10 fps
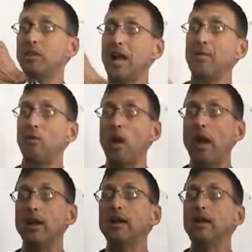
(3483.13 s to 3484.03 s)
and time
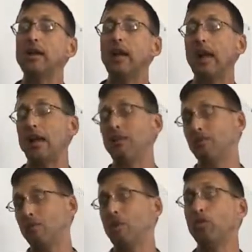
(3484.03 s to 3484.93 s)
away. And,
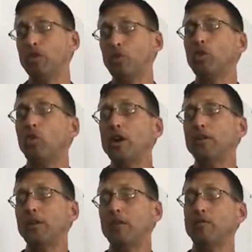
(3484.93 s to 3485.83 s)
and we treat twice
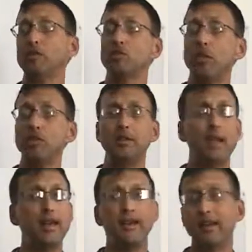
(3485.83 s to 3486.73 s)
a day versus once a day.